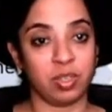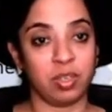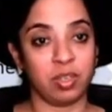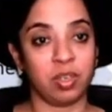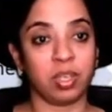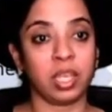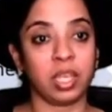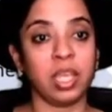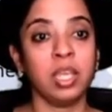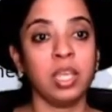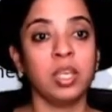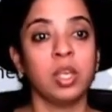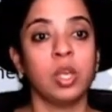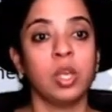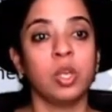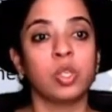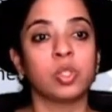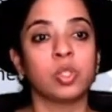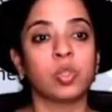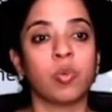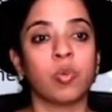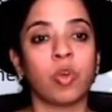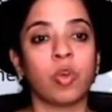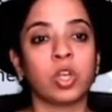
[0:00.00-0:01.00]
Okay.
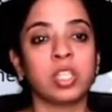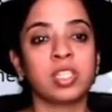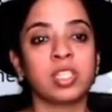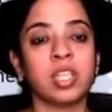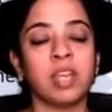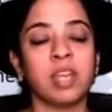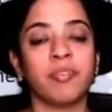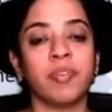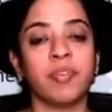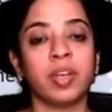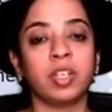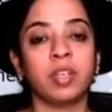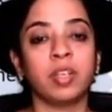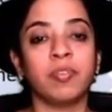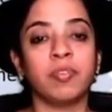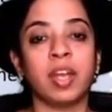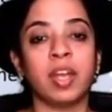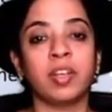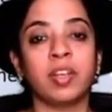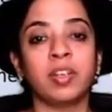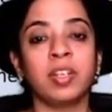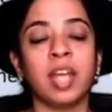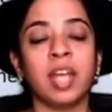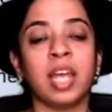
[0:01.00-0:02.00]
So what is the effect of
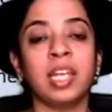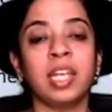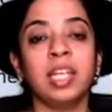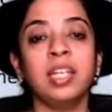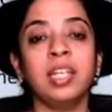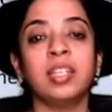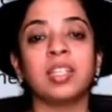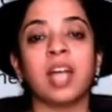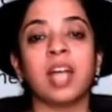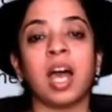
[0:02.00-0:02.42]
adrenaline?